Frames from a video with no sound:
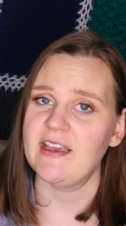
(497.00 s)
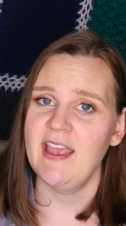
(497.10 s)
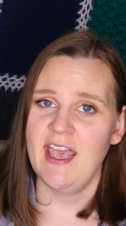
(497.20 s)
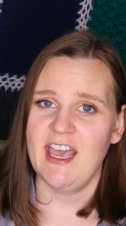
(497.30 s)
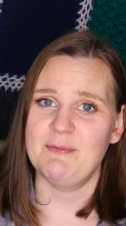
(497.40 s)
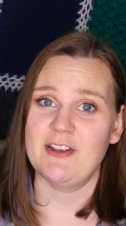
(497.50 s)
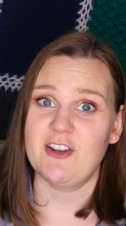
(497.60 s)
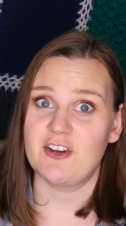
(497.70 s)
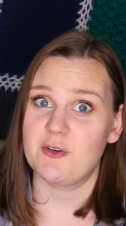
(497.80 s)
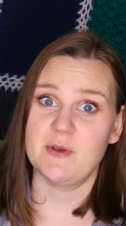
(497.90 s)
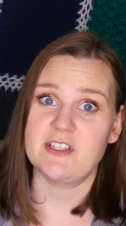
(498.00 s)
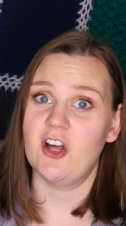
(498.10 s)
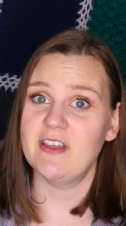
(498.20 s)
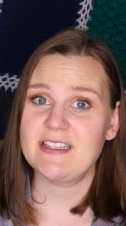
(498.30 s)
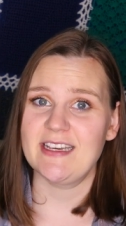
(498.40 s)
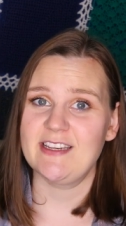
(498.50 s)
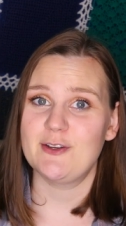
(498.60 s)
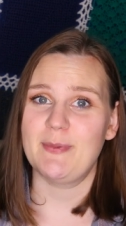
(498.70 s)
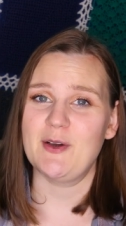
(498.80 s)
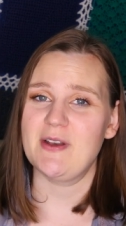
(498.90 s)
it. And my daughter was all excited
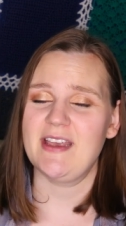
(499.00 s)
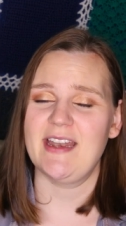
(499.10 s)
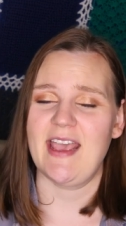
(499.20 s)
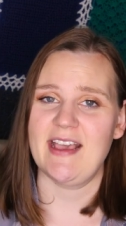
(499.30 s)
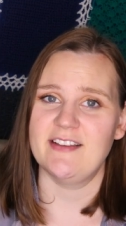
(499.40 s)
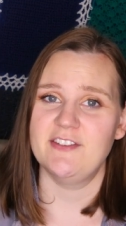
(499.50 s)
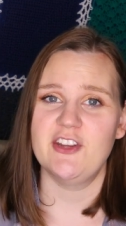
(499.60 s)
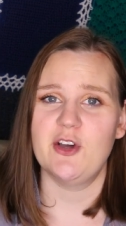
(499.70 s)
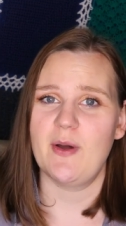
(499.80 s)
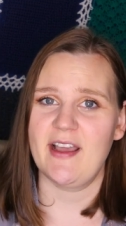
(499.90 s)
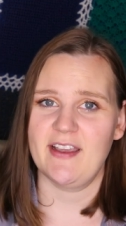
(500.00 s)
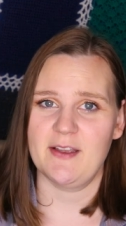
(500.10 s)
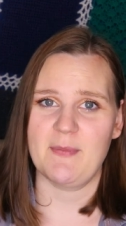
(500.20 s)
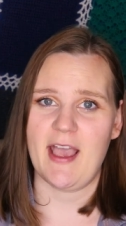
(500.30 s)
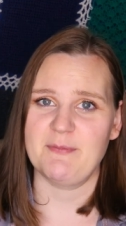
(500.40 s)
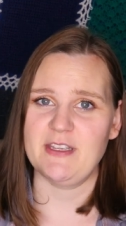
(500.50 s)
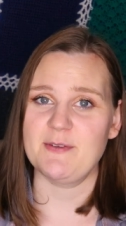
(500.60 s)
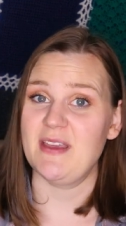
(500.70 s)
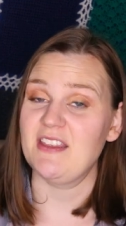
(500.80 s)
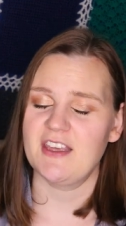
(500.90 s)
about it, and you know, I'm happy to
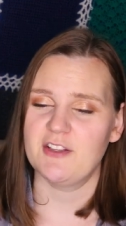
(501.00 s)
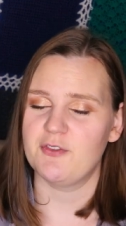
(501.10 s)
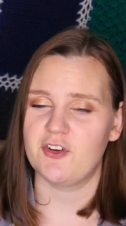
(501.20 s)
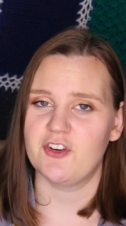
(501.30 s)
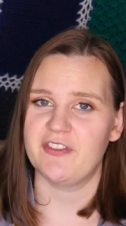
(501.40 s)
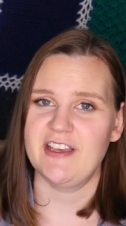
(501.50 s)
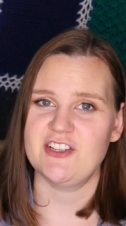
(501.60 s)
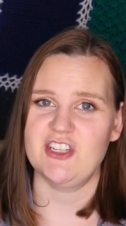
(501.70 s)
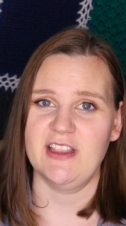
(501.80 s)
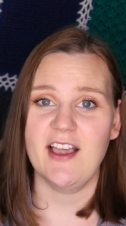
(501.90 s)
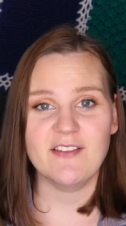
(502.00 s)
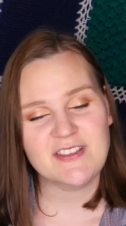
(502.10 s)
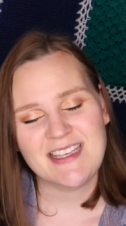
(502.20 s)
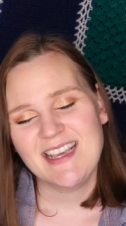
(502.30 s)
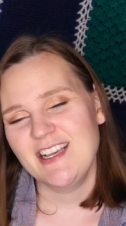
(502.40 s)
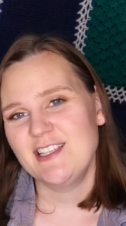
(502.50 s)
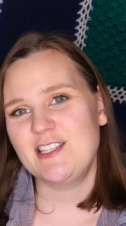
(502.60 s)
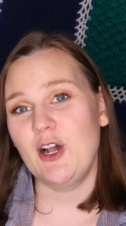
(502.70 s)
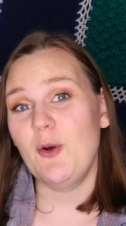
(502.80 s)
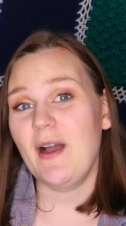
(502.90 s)
make things for her that she loves gloves.
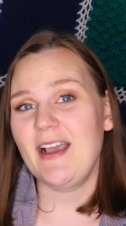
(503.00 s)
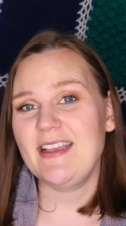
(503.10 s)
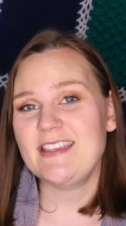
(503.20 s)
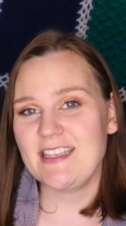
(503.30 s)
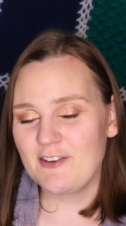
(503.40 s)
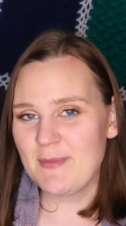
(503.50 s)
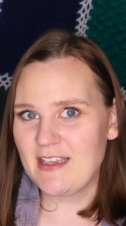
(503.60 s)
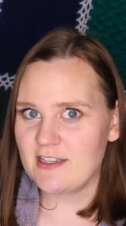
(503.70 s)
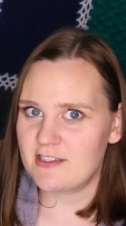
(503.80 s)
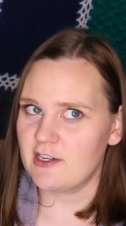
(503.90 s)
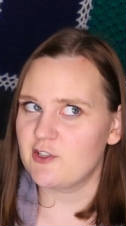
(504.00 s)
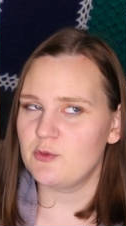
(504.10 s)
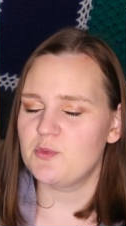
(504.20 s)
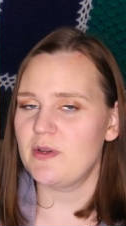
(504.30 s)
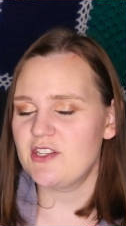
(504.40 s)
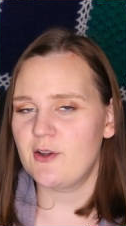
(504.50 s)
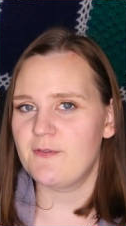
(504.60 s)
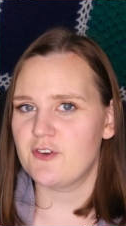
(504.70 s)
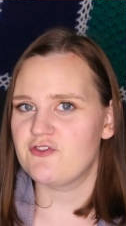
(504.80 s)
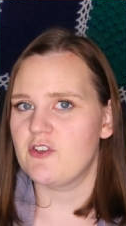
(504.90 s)
So instead of making socks, which was her first